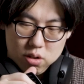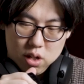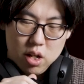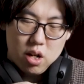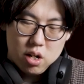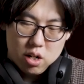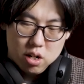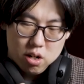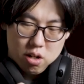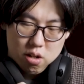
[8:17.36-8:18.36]
here.
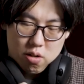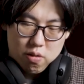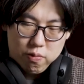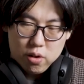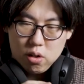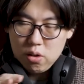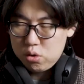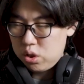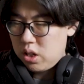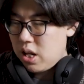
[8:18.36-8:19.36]
For
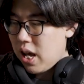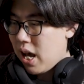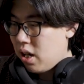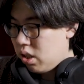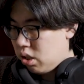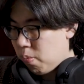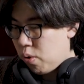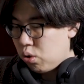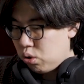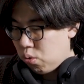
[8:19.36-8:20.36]
GTI is
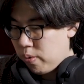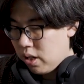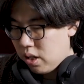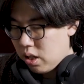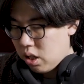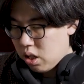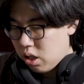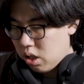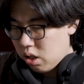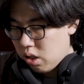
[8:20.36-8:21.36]
supposed to be
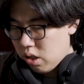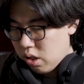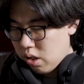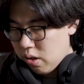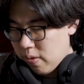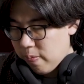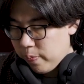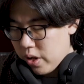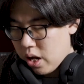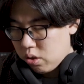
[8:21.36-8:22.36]
the
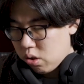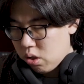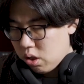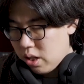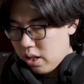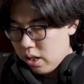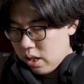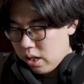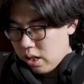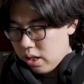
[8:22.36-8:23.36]
on your
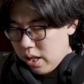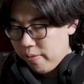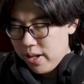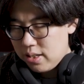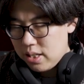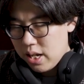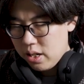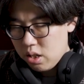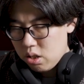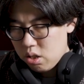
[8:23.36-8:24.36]
left hand
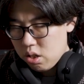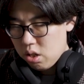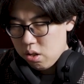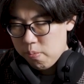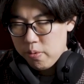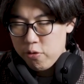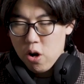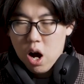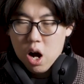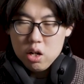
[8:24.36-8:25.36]
side, but
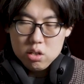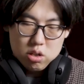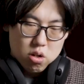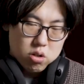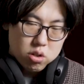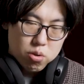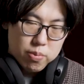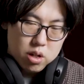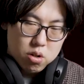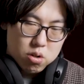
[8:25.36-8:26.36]
for R it's going to
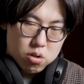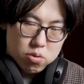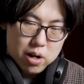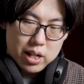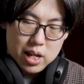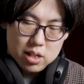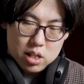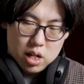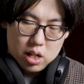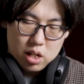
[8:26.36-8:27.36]
be your right hand
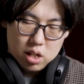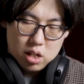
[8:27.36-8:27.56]
side.